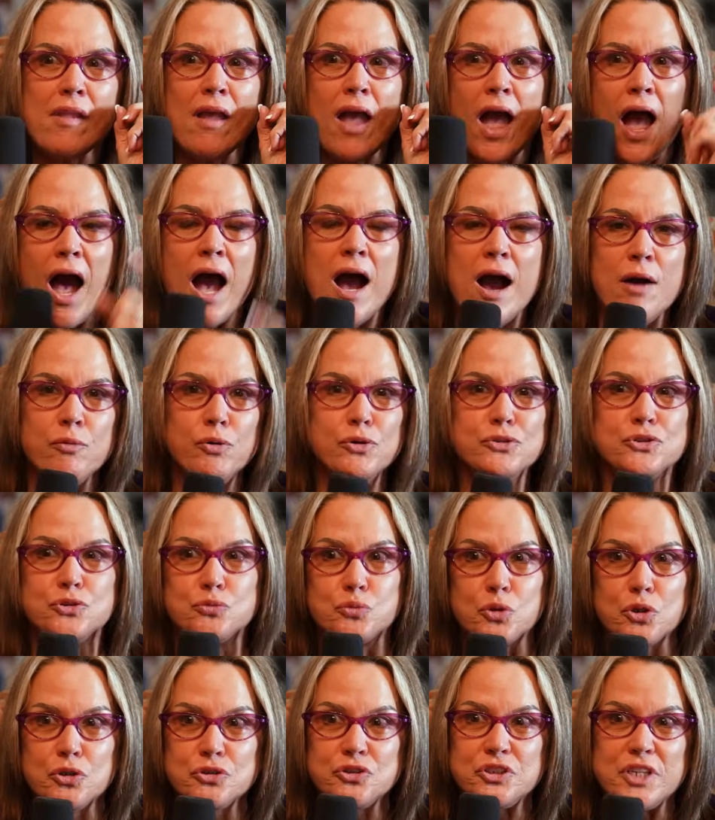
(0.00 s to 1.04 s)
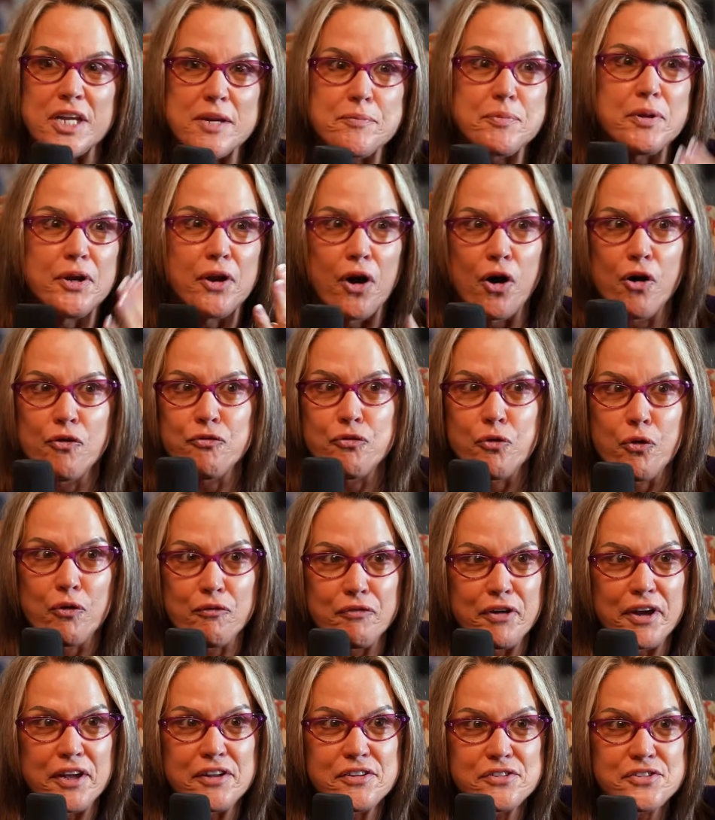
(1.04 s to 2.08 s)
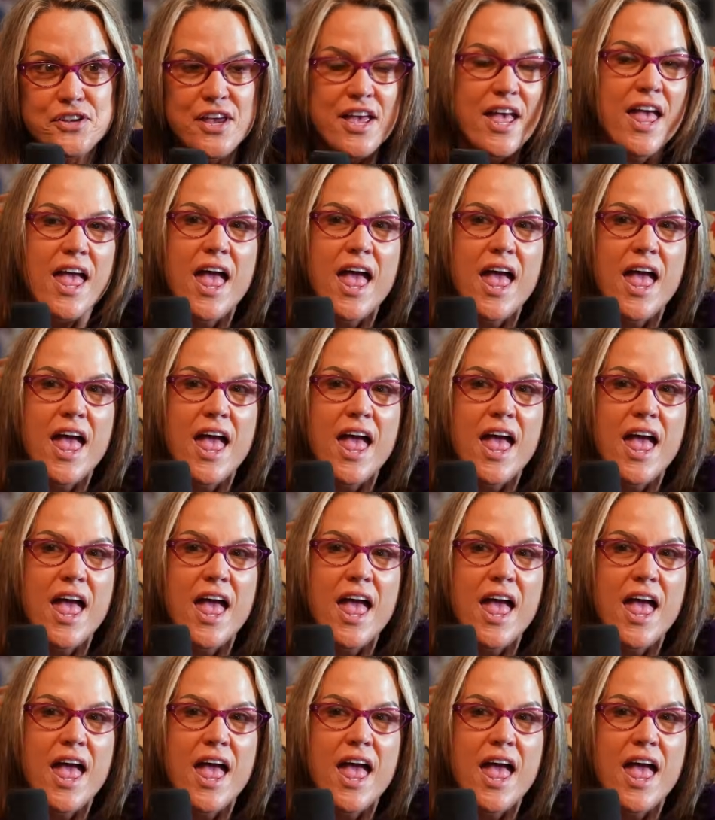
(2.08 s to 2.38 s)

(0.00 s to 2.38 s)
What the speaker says: I was world champion all 4 events.